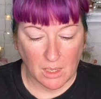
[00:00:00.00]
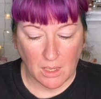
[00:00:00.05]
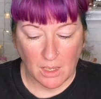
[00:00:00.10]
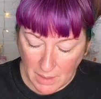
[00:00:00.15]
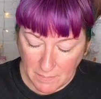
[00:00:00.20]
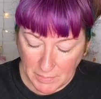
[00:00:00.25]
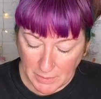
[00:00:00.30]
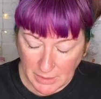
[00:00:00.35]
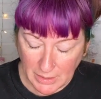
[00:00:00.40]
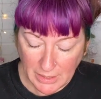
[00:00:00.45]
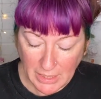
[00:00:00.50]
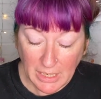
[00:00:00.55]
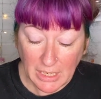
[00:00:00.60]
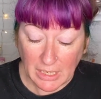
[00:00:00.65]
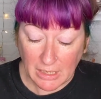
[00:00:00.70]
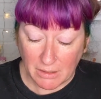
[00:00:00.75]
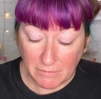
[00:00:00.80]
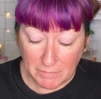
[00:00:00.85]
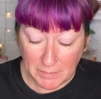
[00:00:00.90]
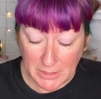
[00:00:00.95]
I
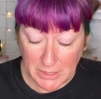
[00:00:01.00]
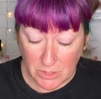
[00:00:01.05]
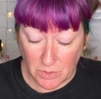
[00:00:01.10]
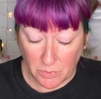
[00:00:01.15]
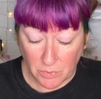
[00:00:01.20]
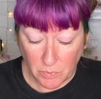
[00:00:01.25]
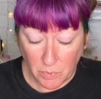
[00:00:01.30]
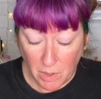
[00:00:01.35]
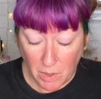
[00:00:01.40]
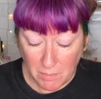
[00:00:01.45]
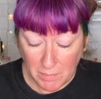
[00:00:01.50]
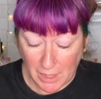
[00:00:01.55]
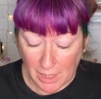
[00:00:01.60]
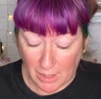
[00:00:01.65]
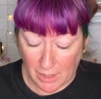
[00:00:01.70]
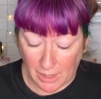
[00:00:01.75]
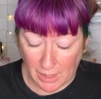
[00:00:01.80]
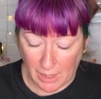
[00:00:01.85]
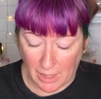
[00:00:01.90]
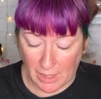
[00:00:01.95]
believe, but don't quote me on it.